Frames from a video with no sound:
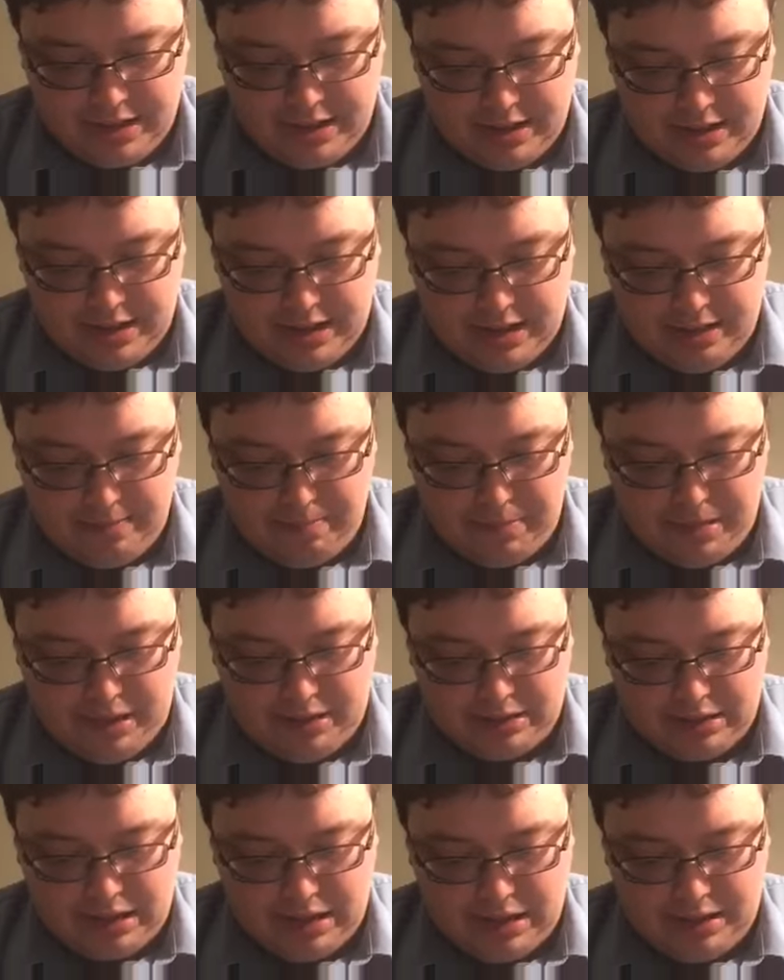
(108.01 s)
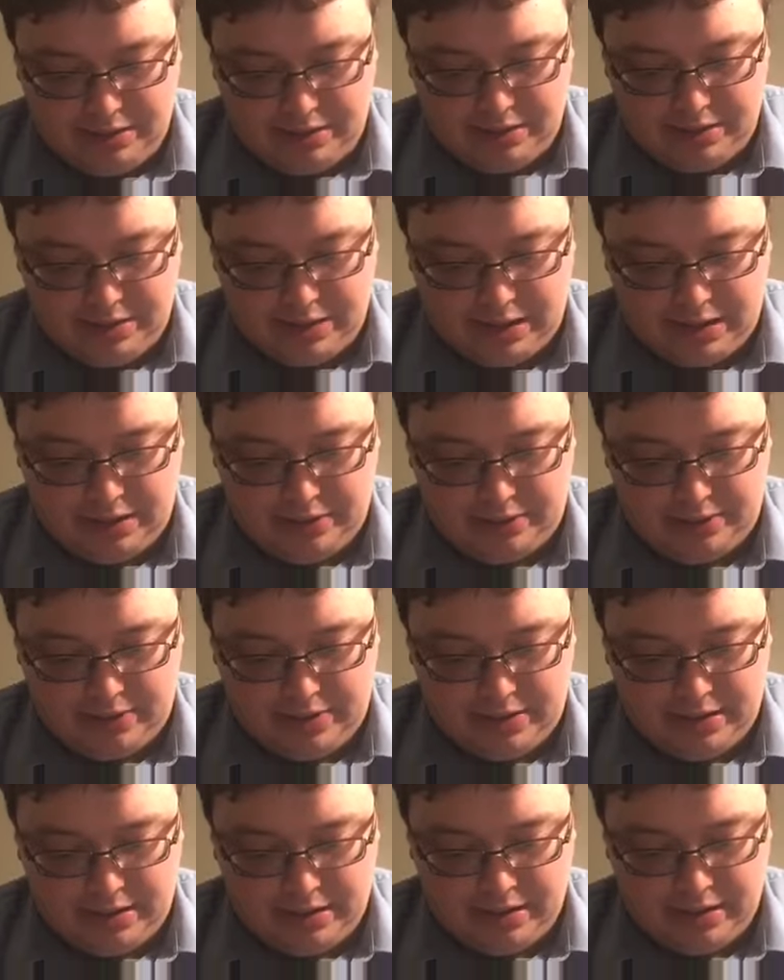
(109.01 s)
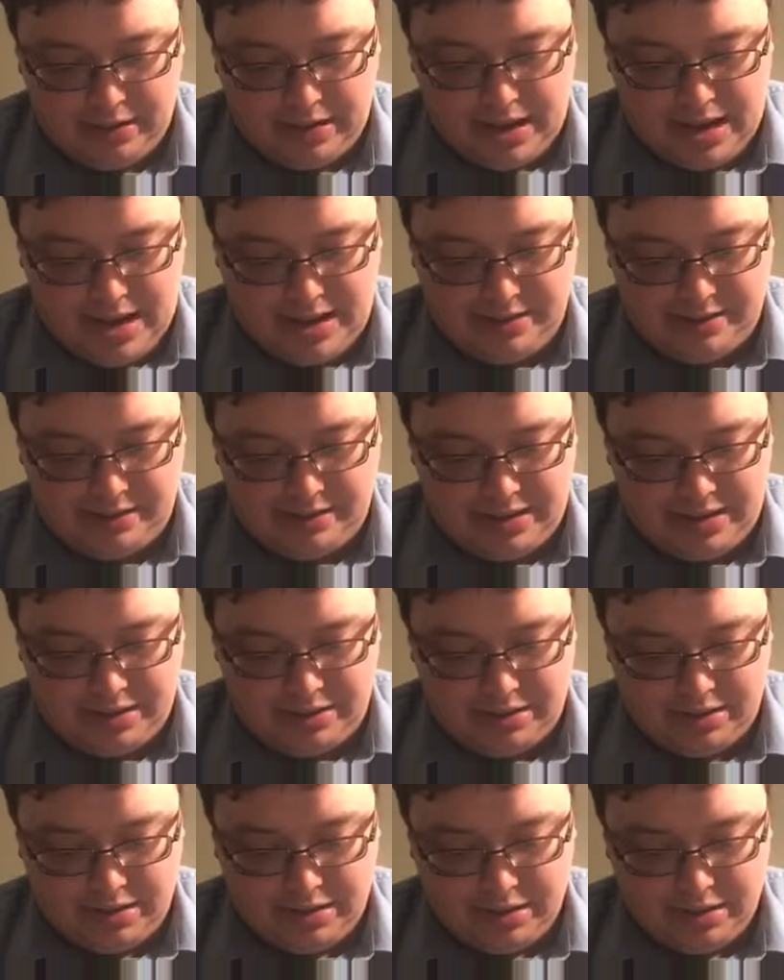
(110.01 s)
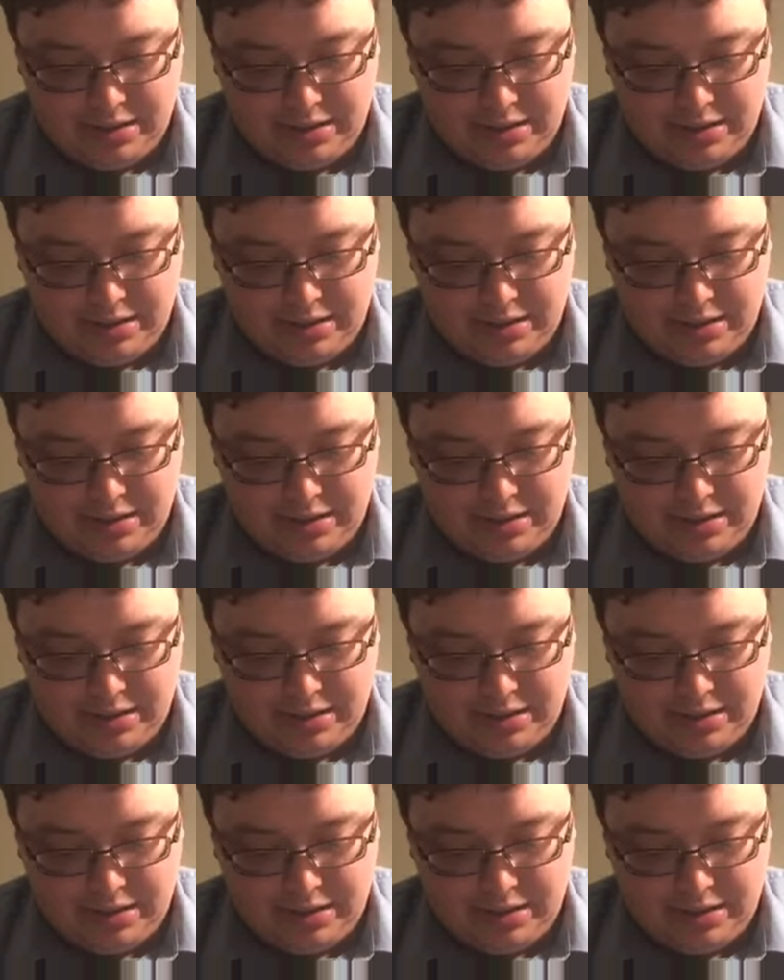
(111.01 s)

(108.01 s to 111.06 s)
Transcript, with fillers: and Bela, the son of Azaz,